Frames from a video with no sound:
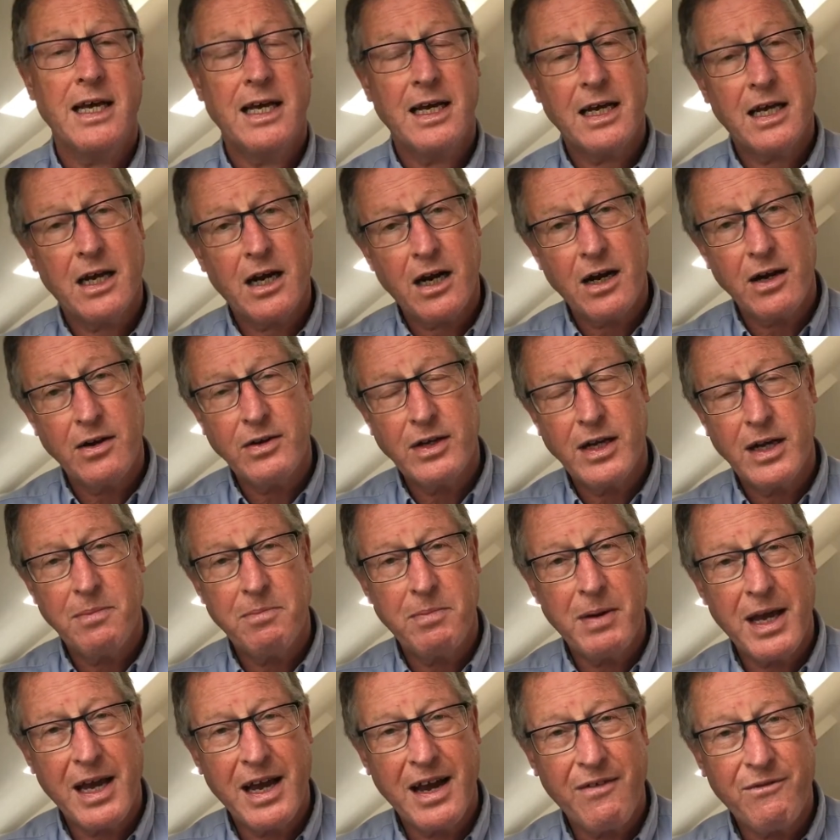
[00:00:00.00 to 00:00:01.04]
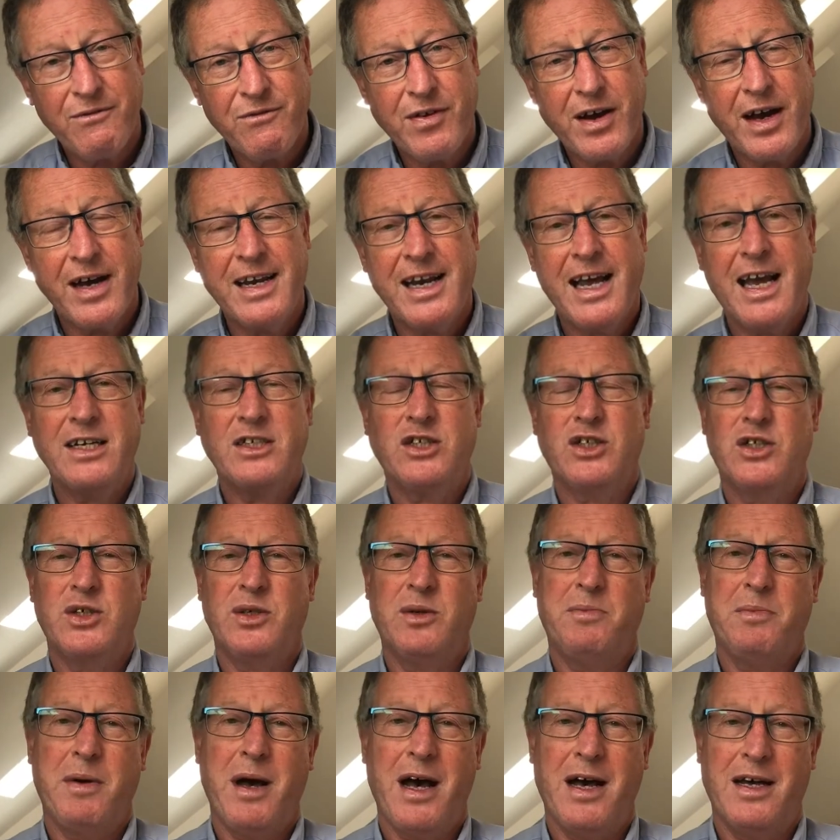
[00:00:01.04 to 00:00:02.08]
including being a
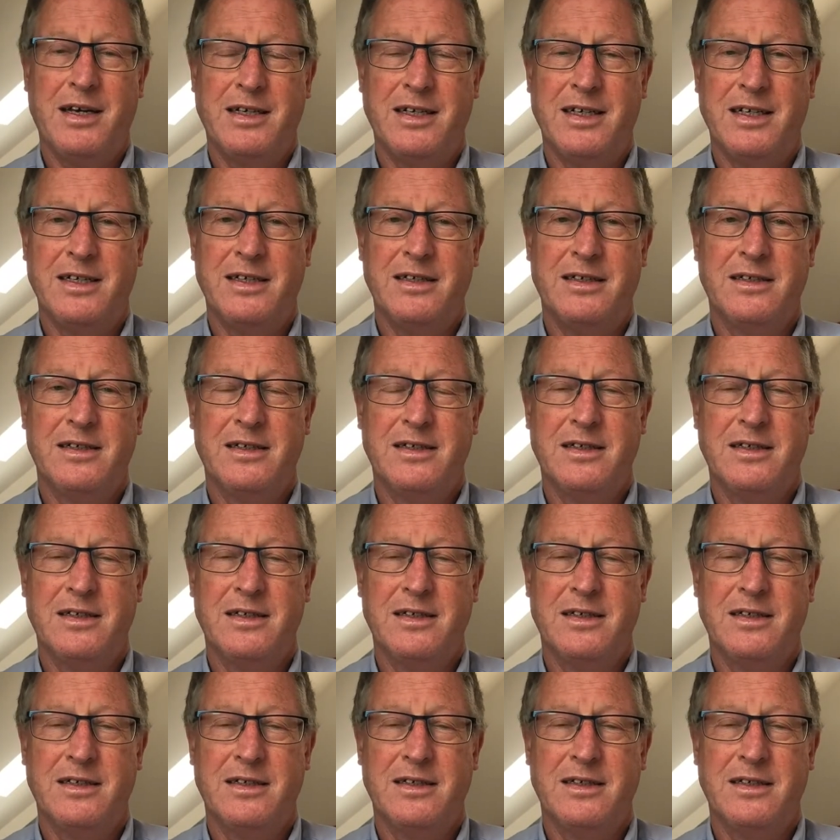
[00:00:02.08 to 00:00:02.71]
financial partner.